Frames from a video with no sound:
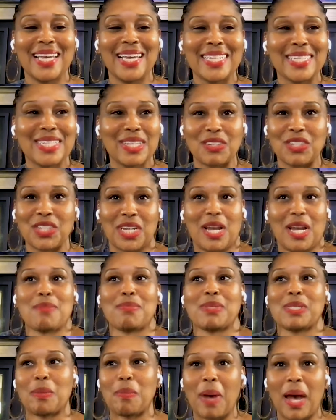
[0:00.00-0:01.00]
so she comes to
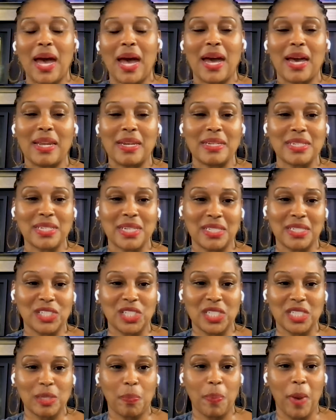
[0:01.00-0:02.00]
mind because she's a
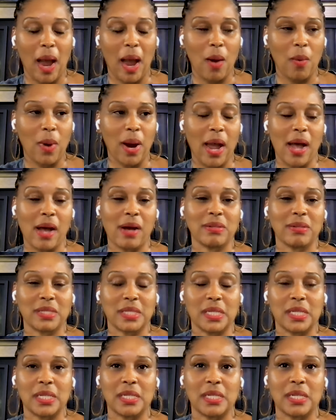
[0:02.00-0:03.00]
powerhouse,
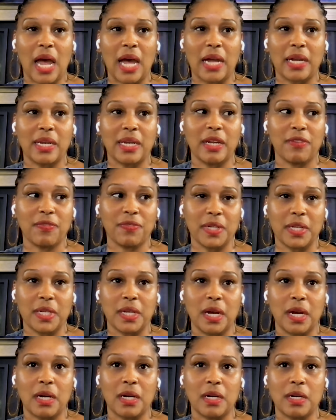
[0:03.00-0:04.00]
and I definitely
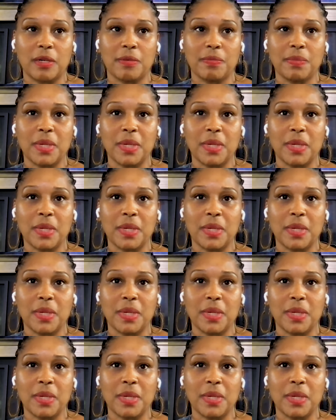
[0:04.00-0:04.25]
um,